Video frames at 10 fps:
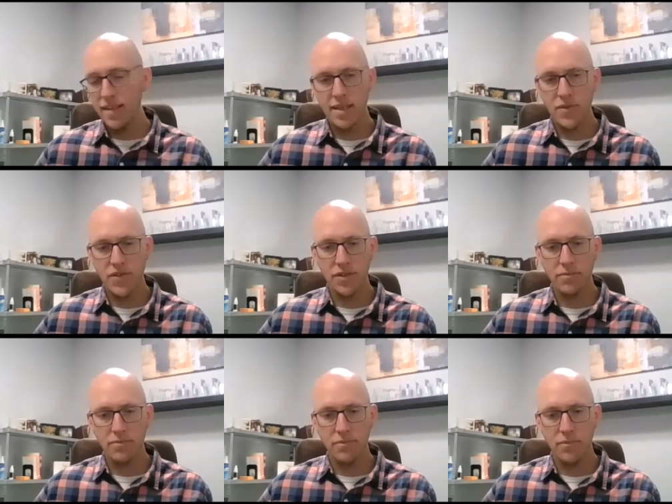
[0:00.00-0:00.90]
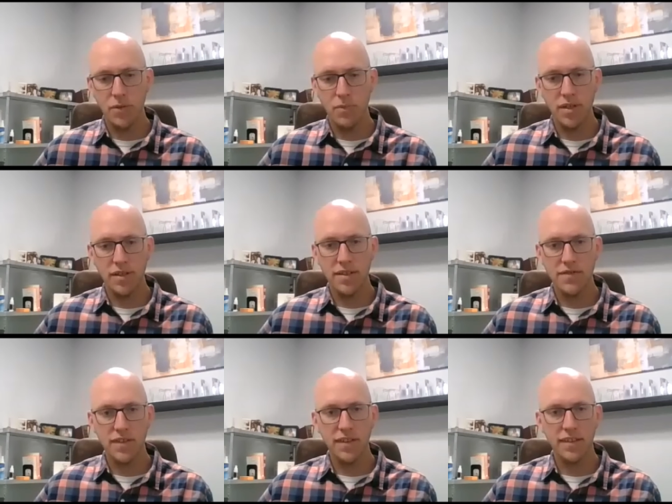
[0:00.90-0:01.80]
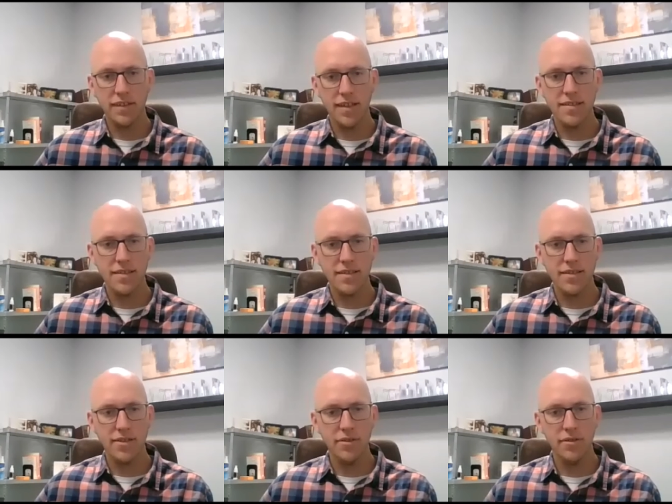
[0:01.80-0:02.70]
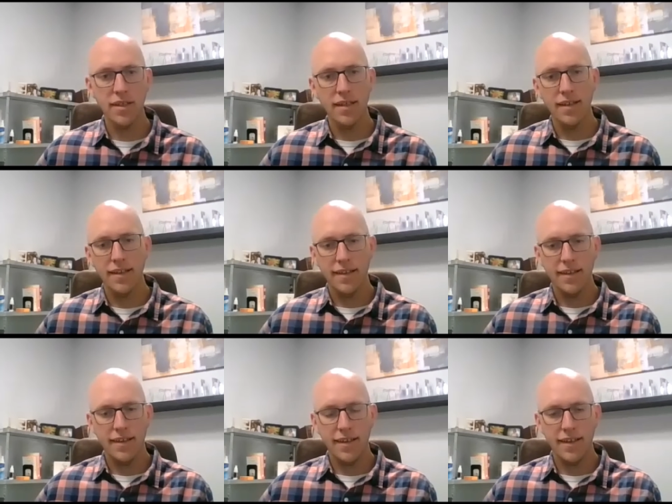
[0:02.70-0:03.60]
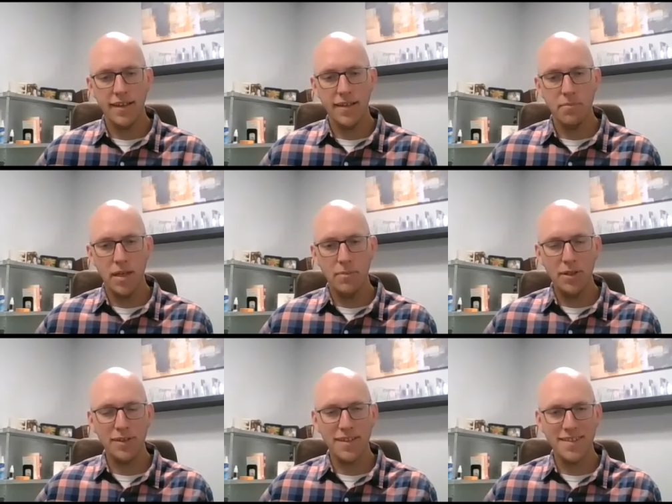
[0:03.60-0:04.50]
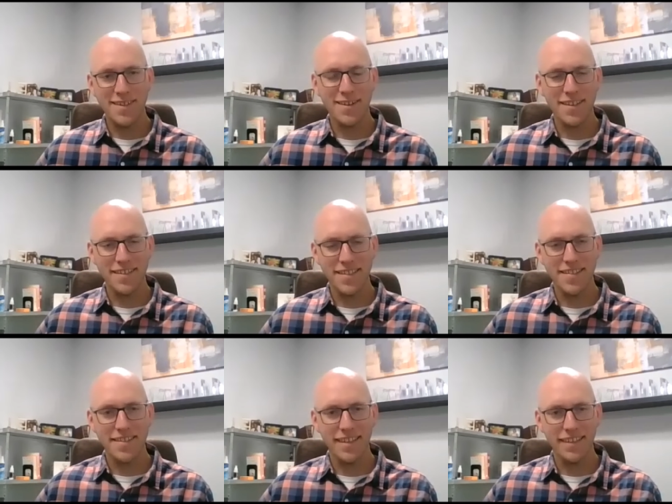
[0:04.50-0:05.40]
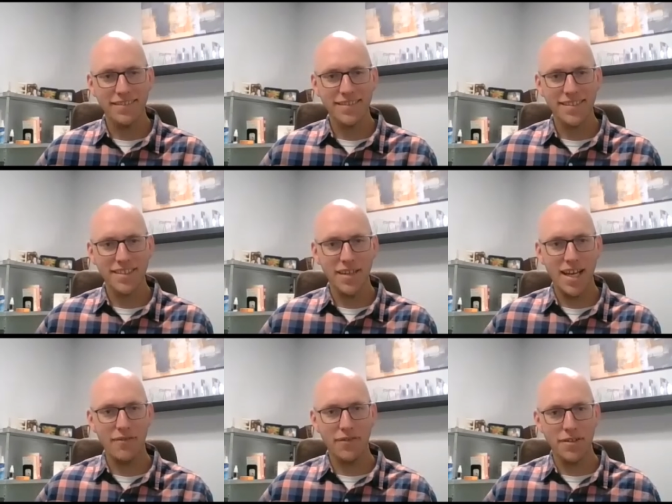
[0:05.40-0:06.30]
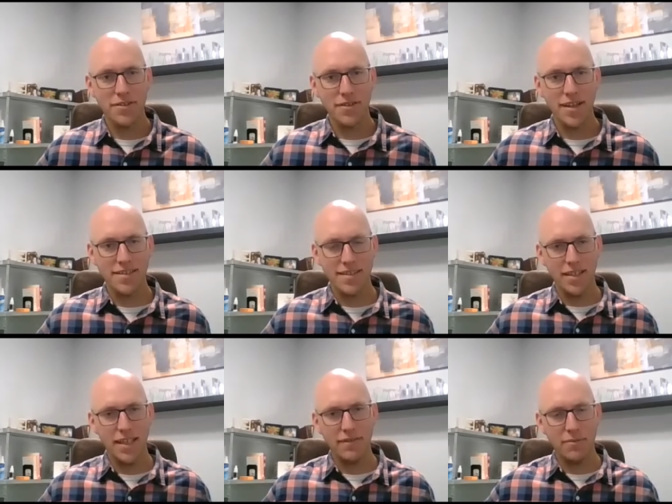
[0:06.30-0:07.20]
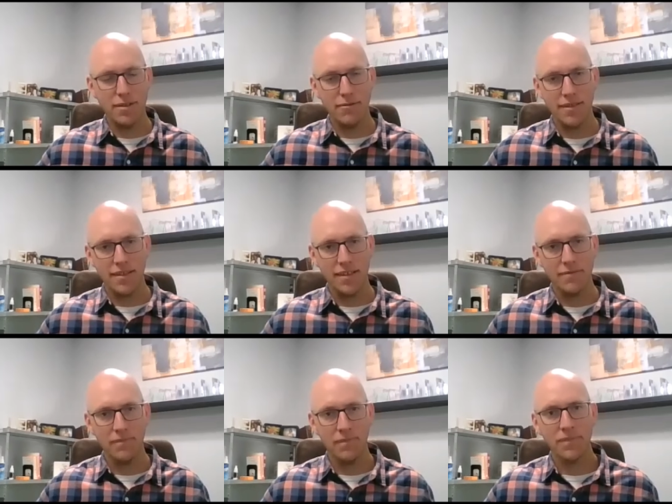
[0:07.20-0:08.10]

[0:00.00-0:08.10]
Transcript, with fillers: of times you're you're putting these filling lines into uh, a building that's already existing, so you have constraints that you have to be within.